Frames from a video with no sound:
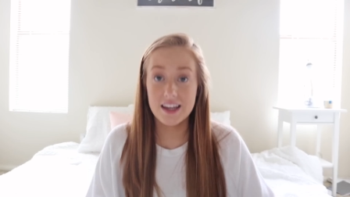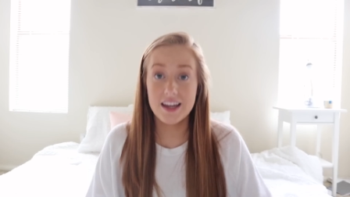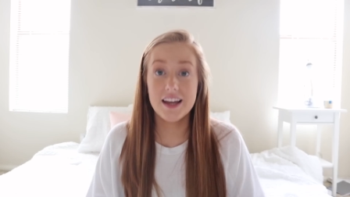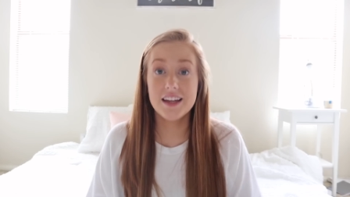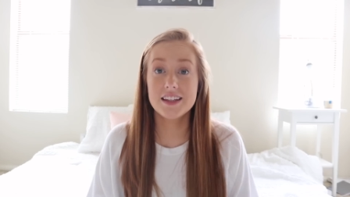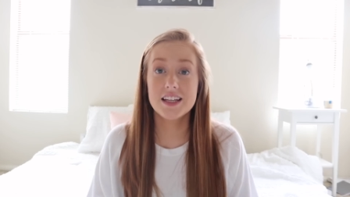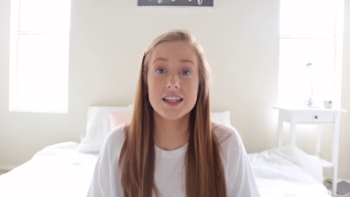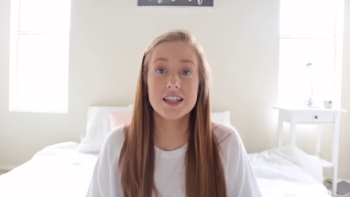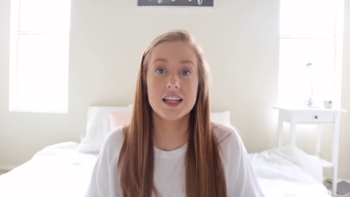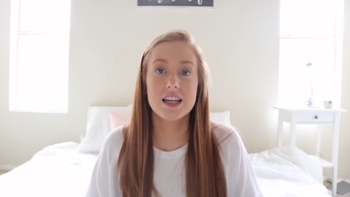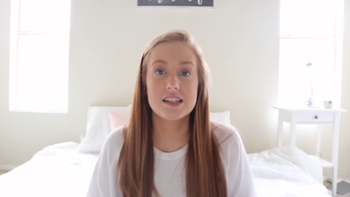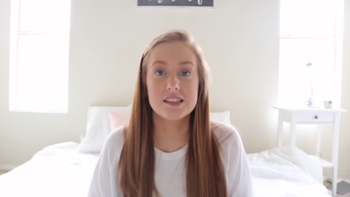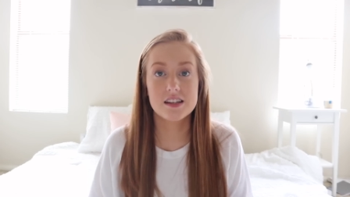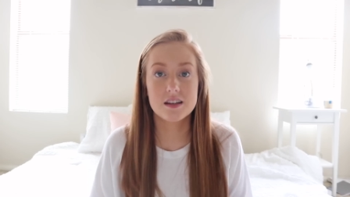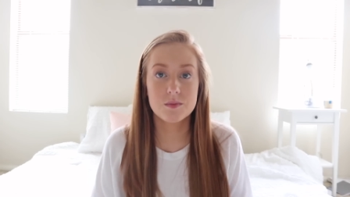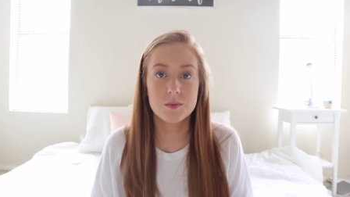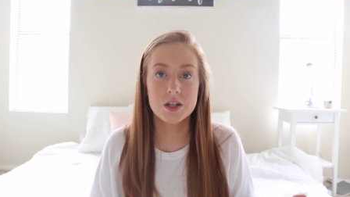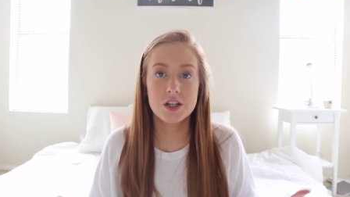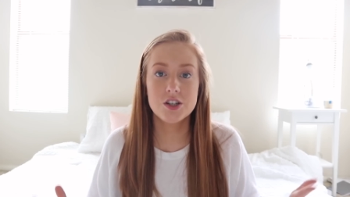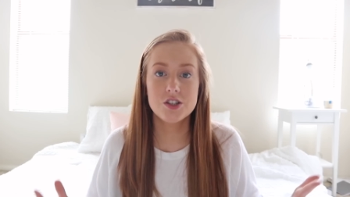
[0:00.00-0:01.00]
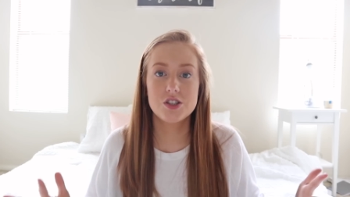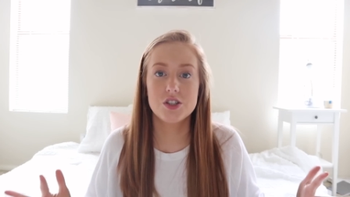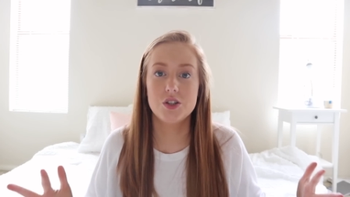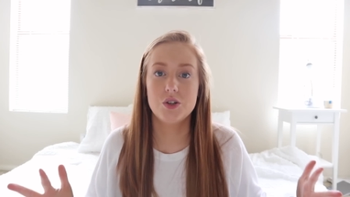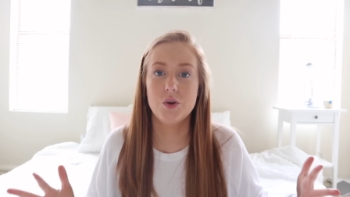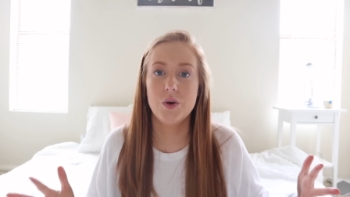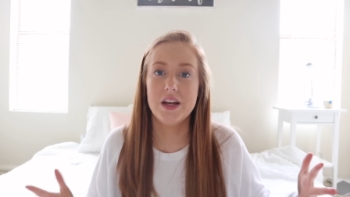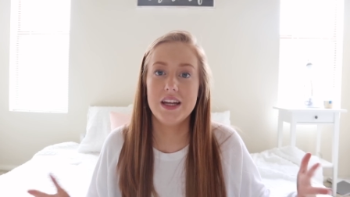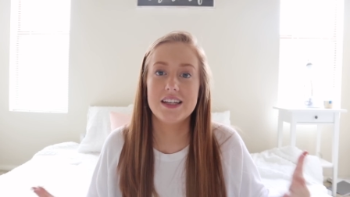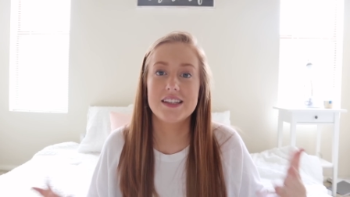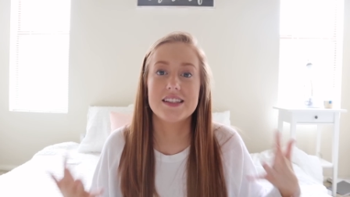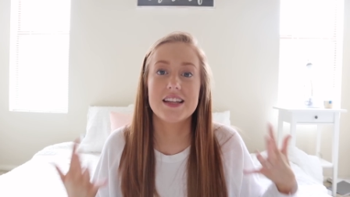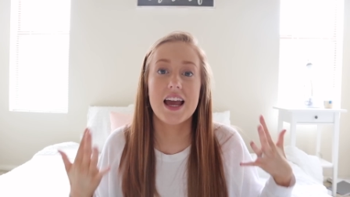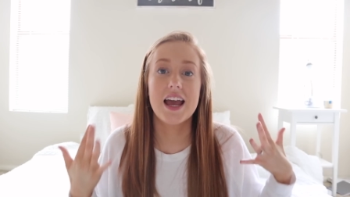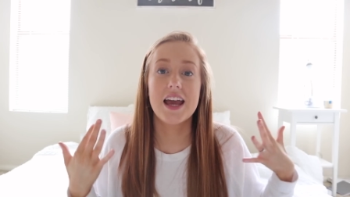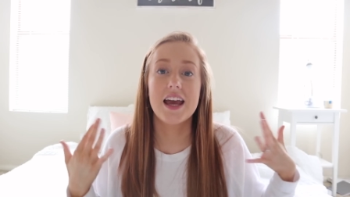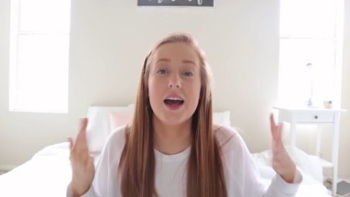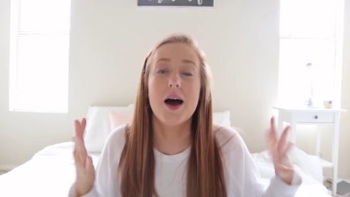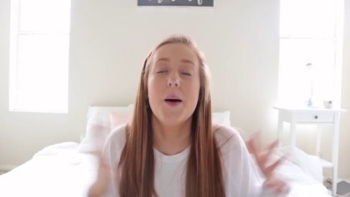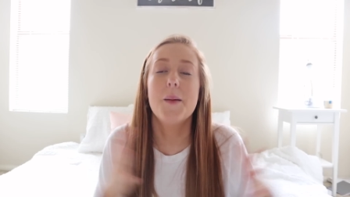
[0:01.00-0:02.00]
And then the last thing I'm going to do is
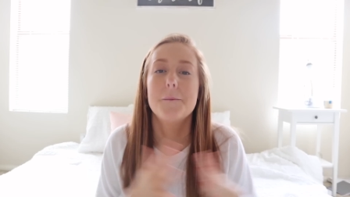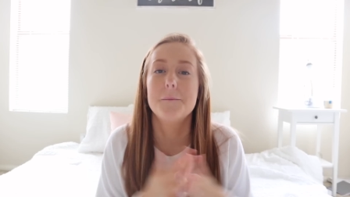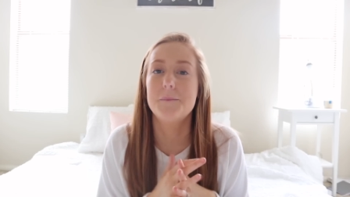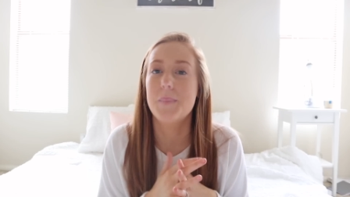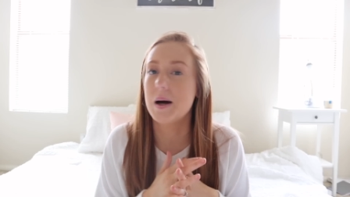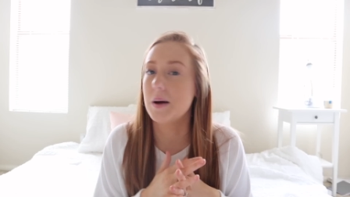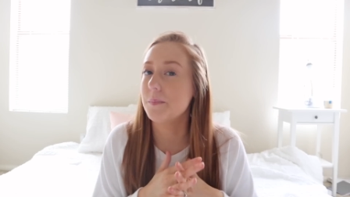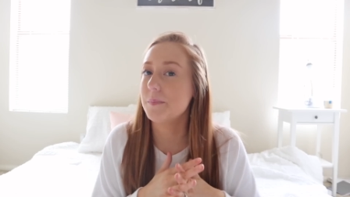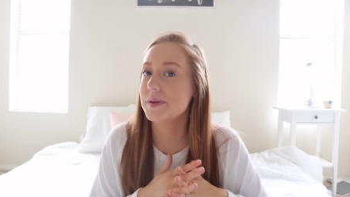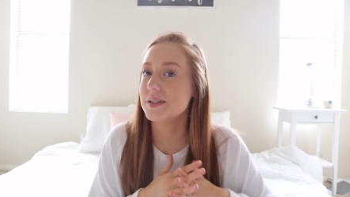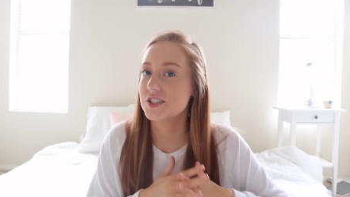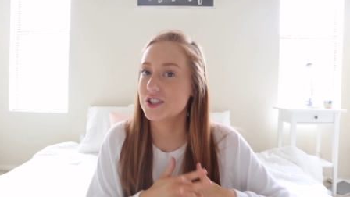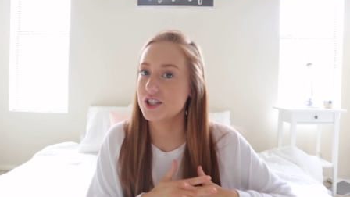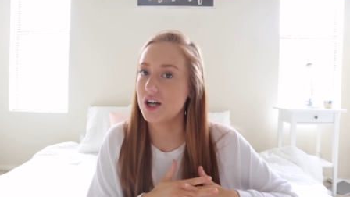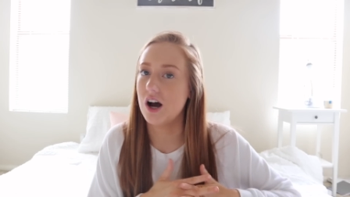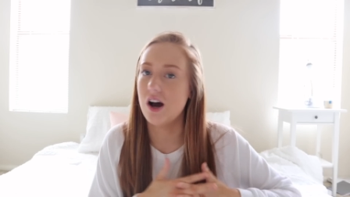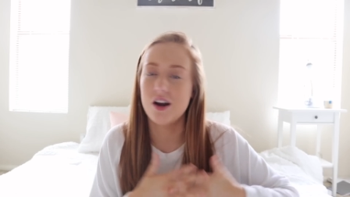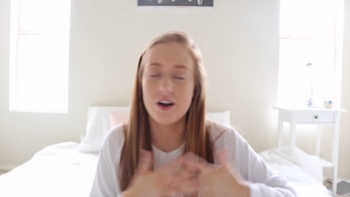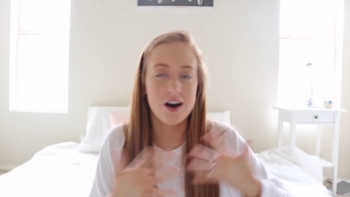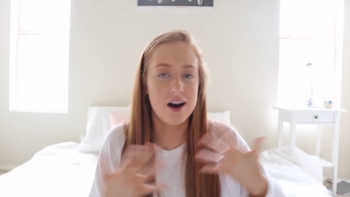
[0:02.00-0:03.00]
a bump shot.